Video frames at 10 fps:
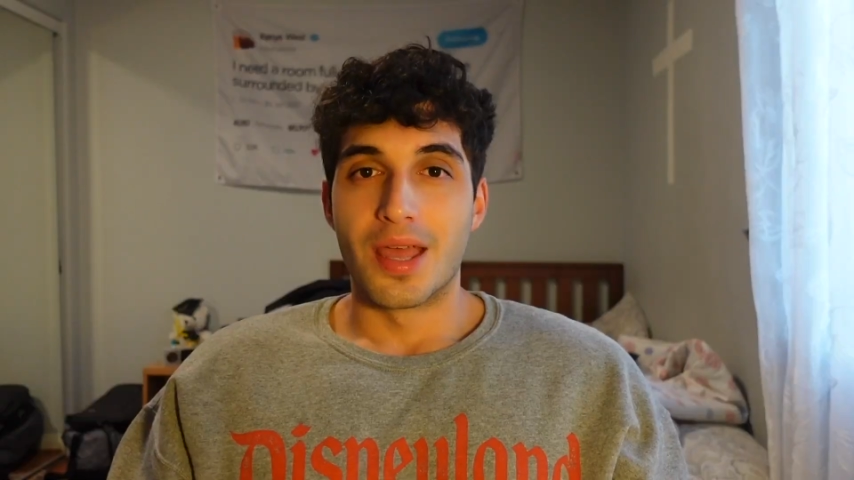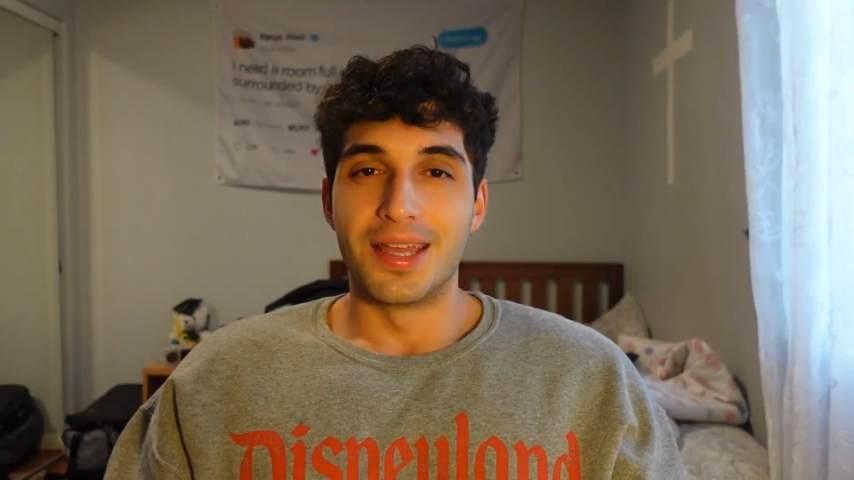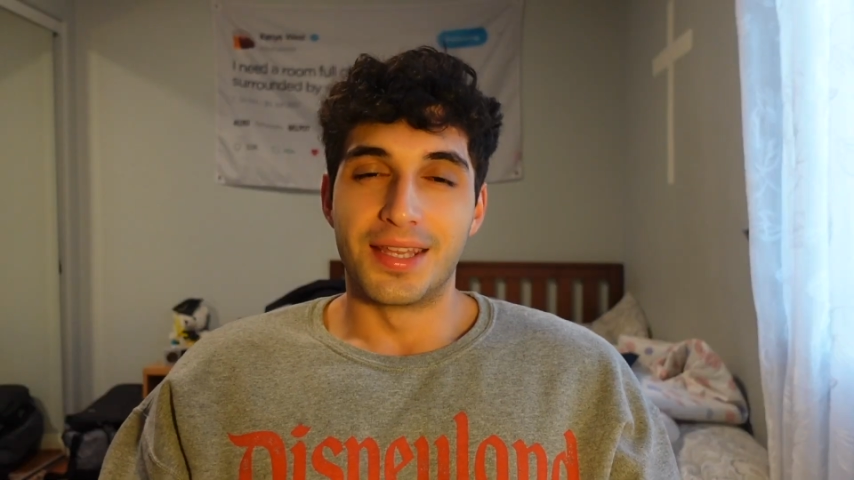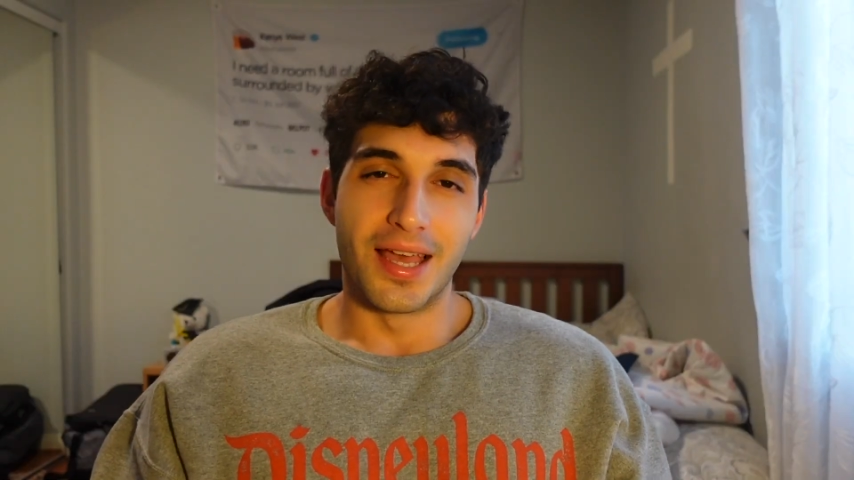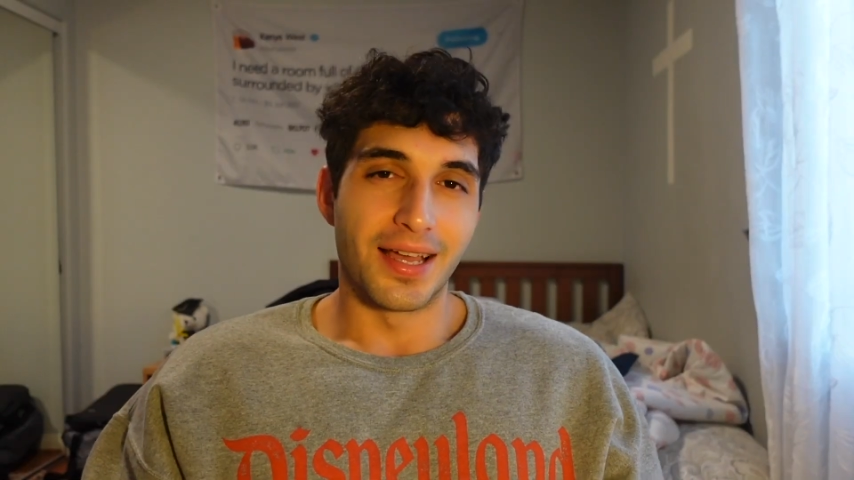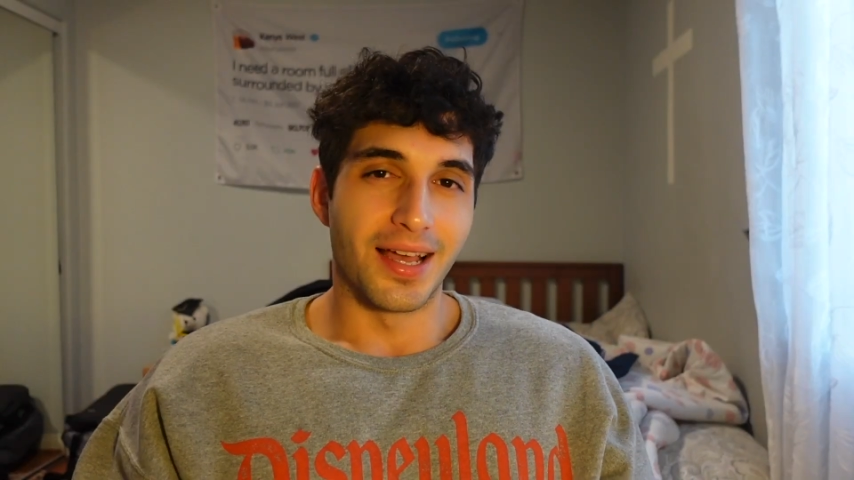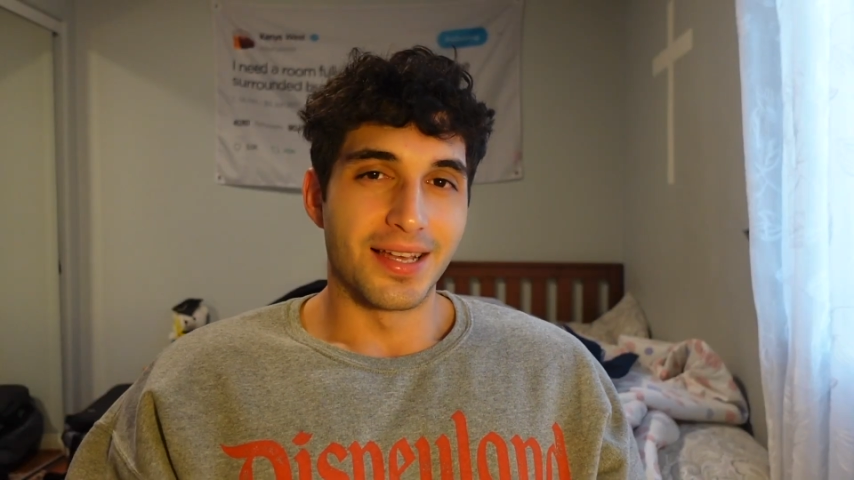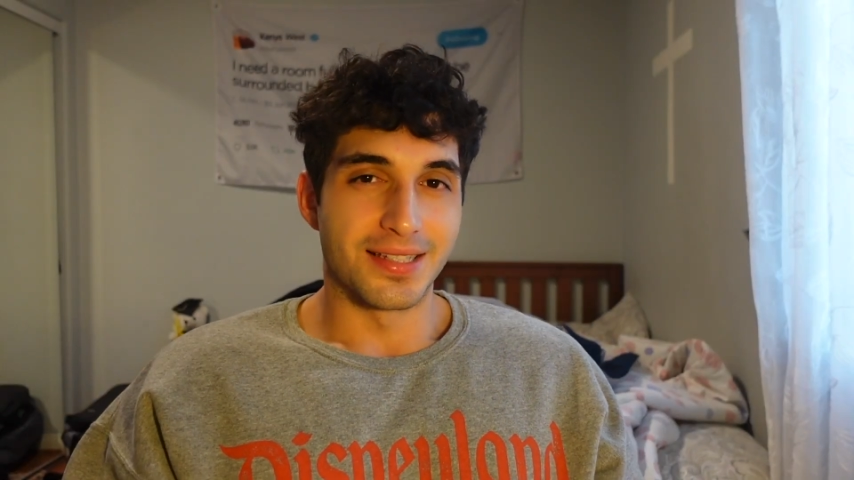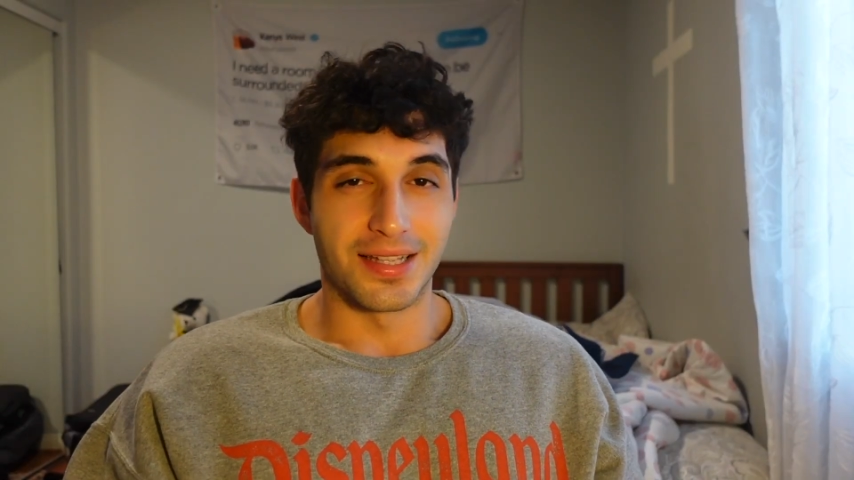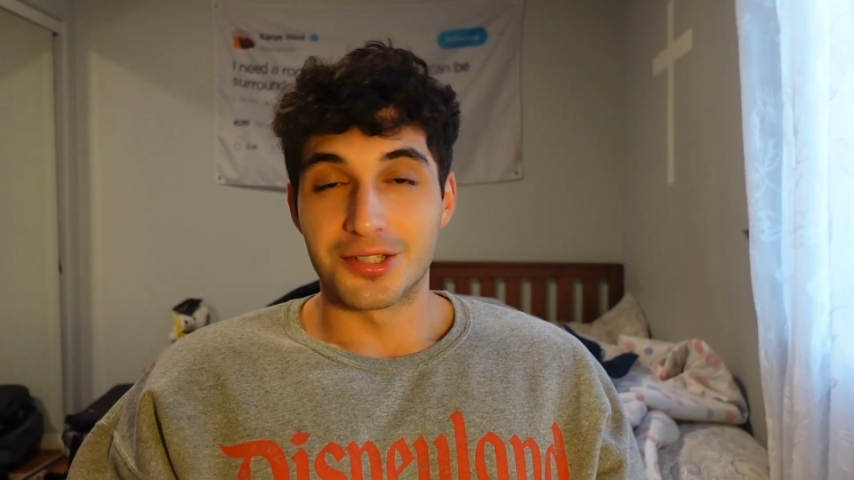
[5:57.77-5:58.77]
And yeah,
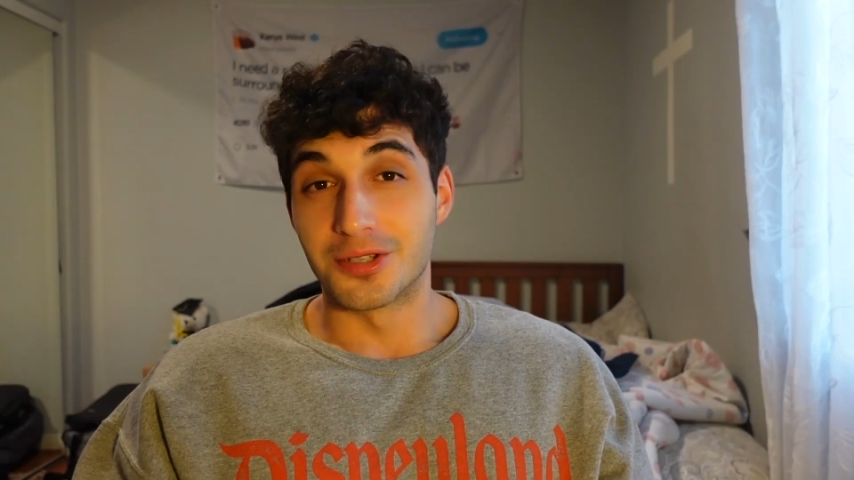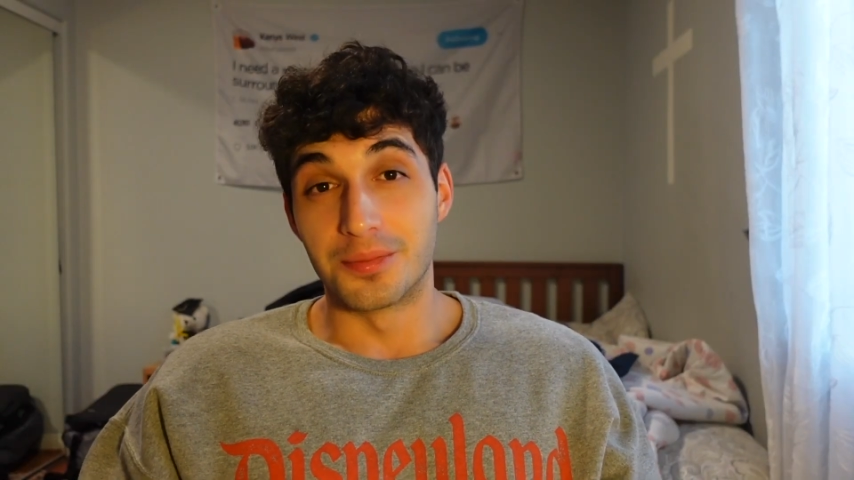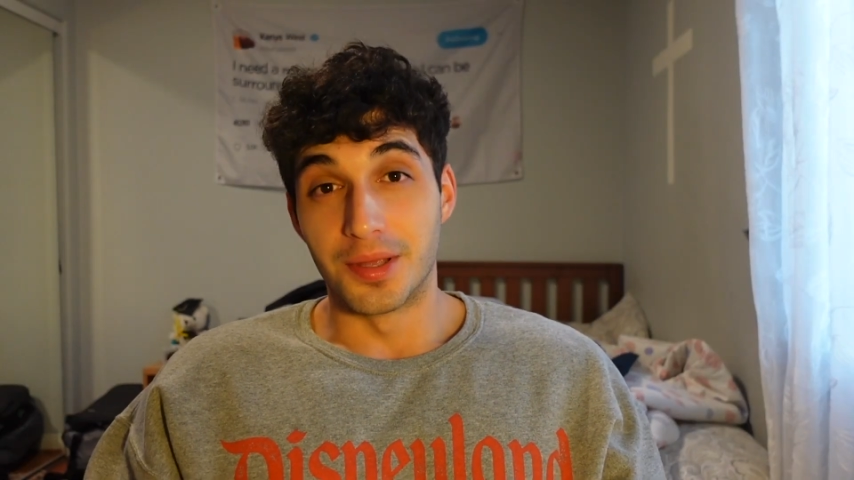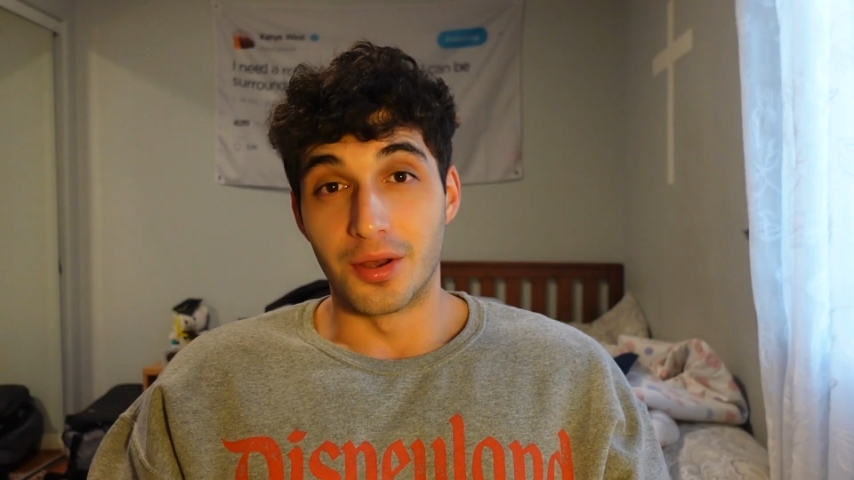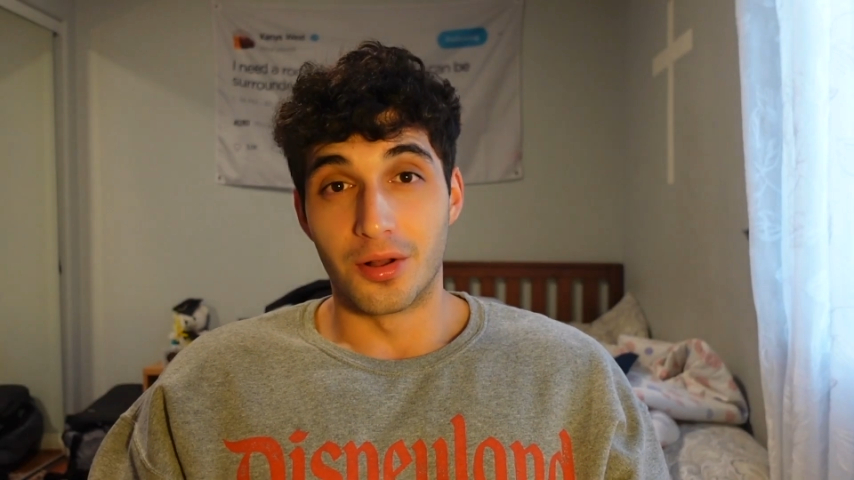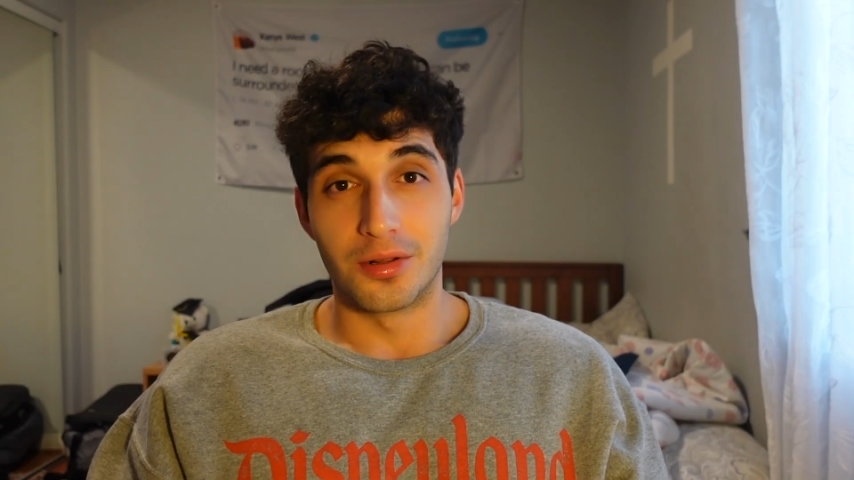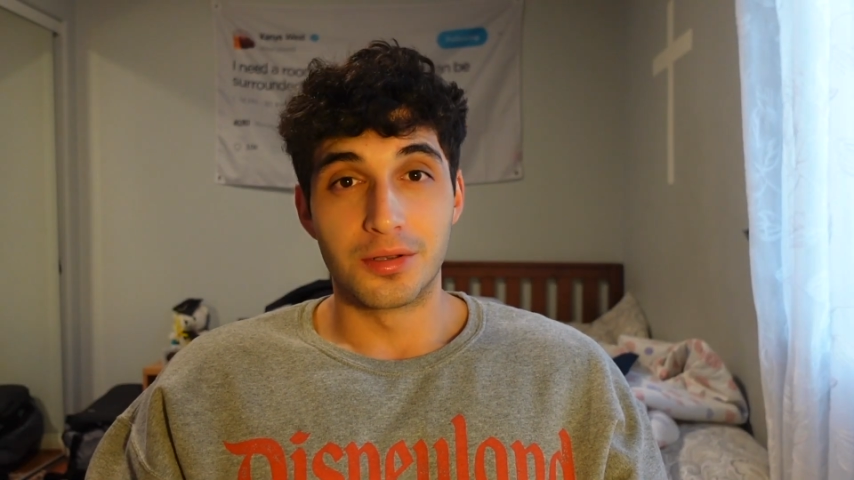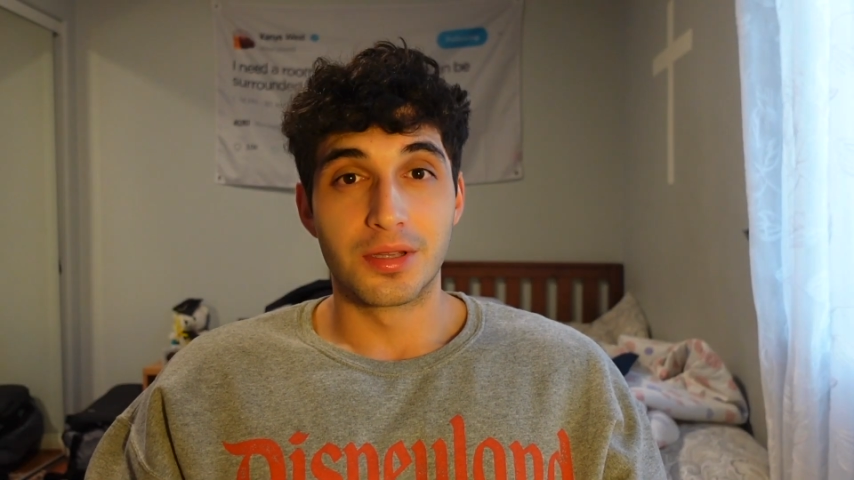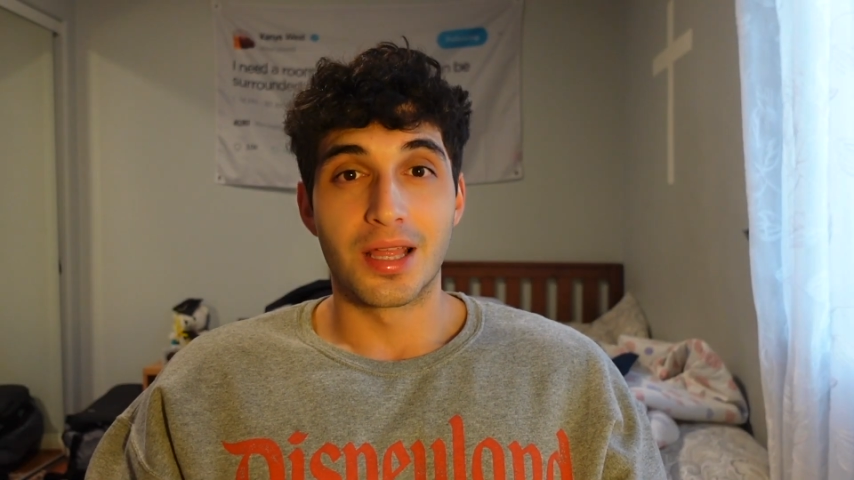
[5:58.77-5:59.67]
guys, that's gonna be all.